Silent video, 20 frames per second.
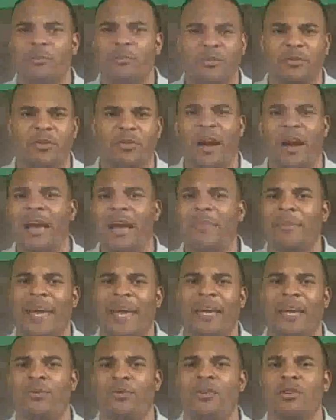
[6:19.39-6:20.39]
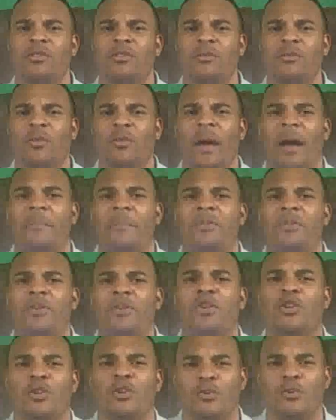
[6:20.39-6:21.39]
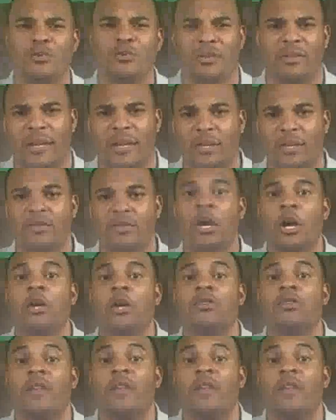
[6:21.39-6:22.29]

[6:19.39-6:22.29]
Subscribe or subscribe to the newsletters